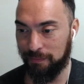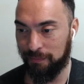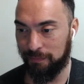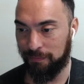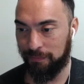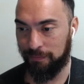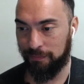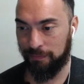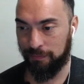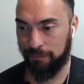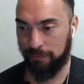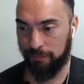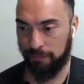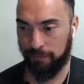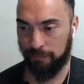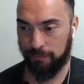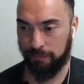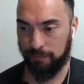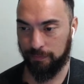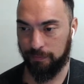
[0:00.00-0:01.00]

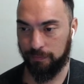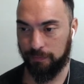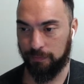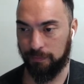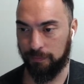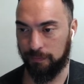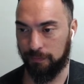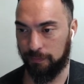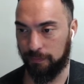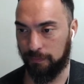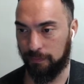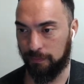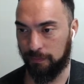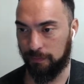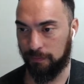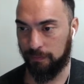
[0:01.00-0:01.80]
Nobody speaks.